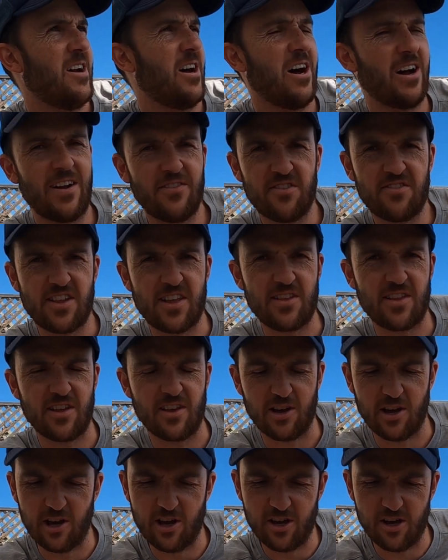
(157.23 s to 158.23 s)
gonna have to send
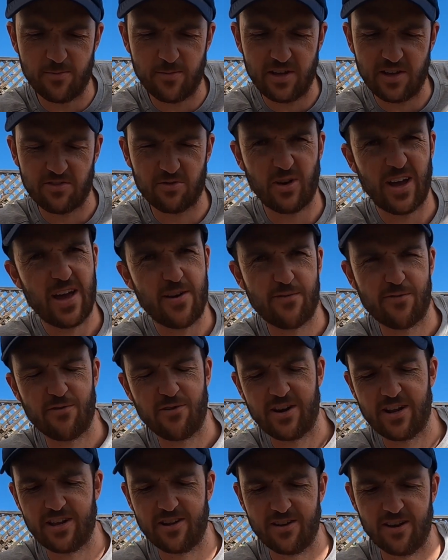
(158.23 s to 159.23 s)
it Hermes or
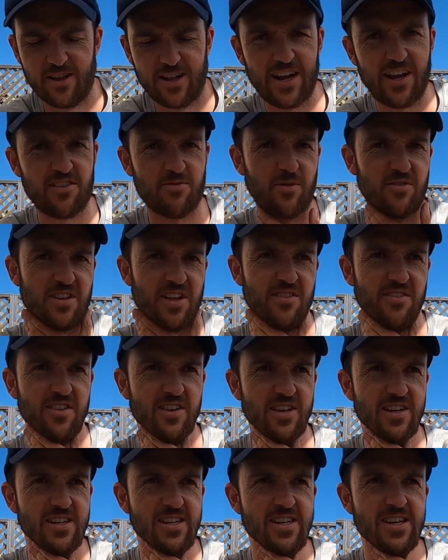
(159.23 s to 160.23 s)
Every. Last time I sent
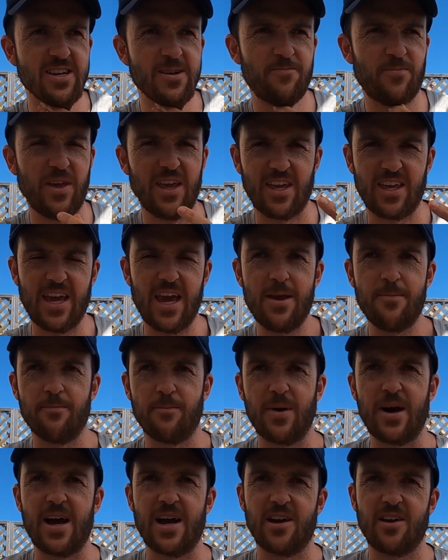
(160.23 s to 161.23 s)
it, it came
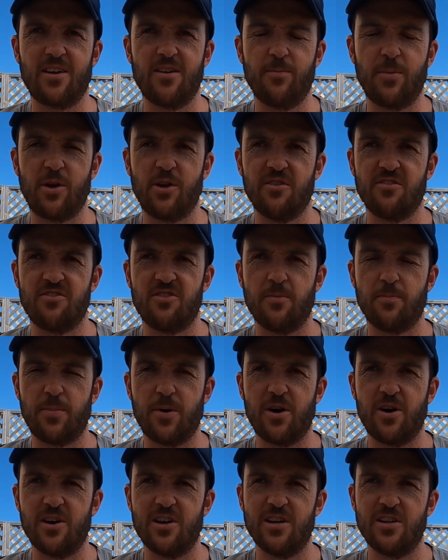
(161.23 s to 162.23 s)
back because the
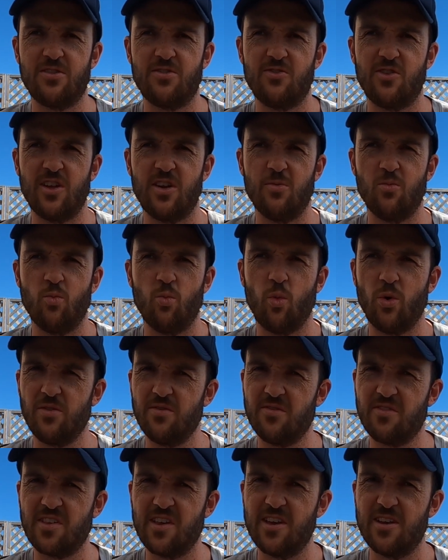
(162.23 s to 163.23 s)
buyer didn't
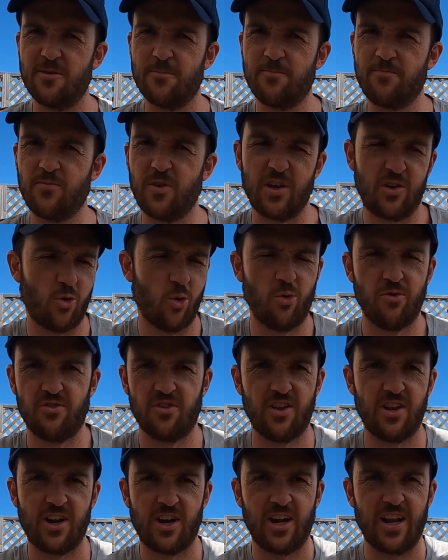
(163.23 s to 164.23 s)
want it, according
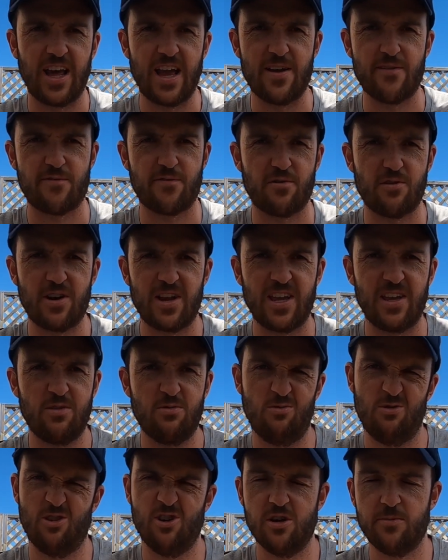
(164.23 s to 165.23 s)
to the little Every
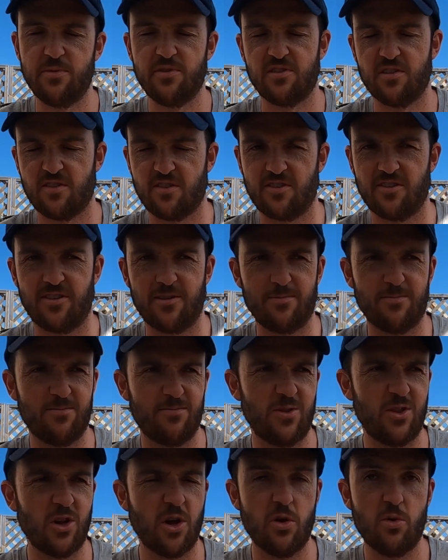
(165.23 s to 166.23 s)
or Hermes at the time
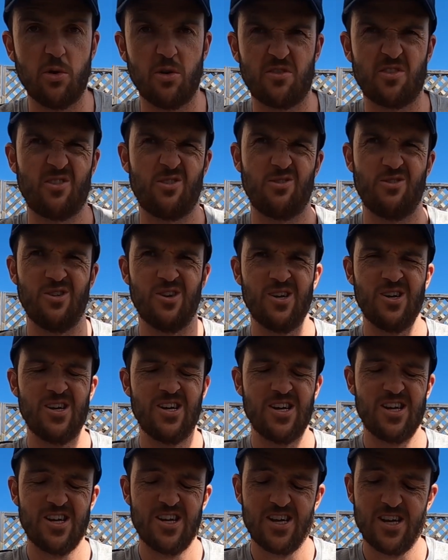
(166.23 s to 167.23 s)
note. I was like,
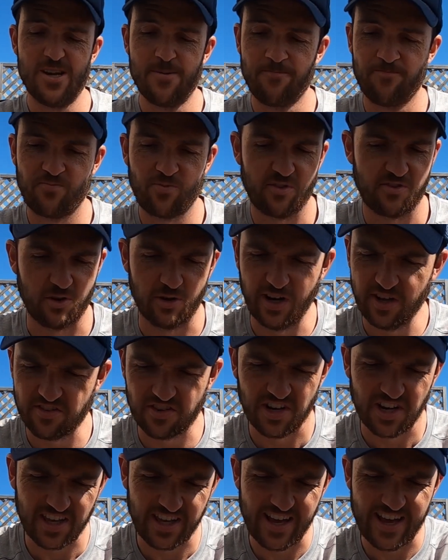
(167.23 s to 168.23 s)
so I
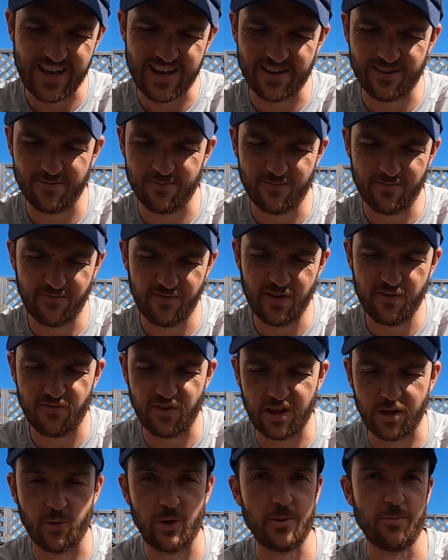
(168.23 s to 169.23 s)
listed it again,
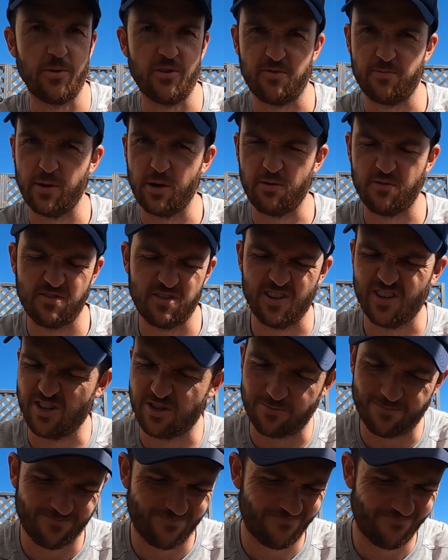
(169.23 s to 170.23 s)
15 quid plus
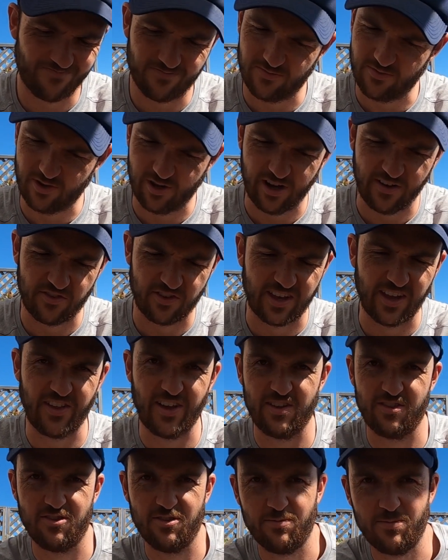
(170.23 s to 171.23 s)
postage. I'll have to get
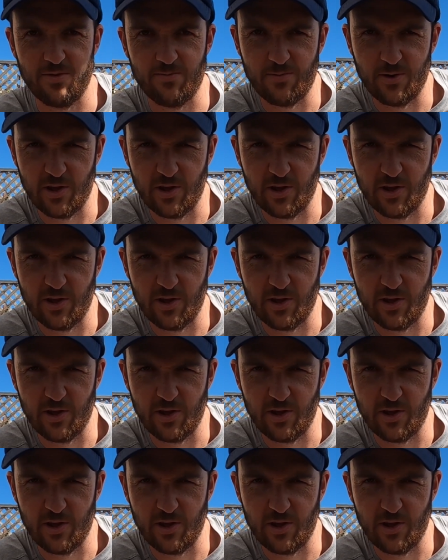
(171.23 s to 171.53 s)
that to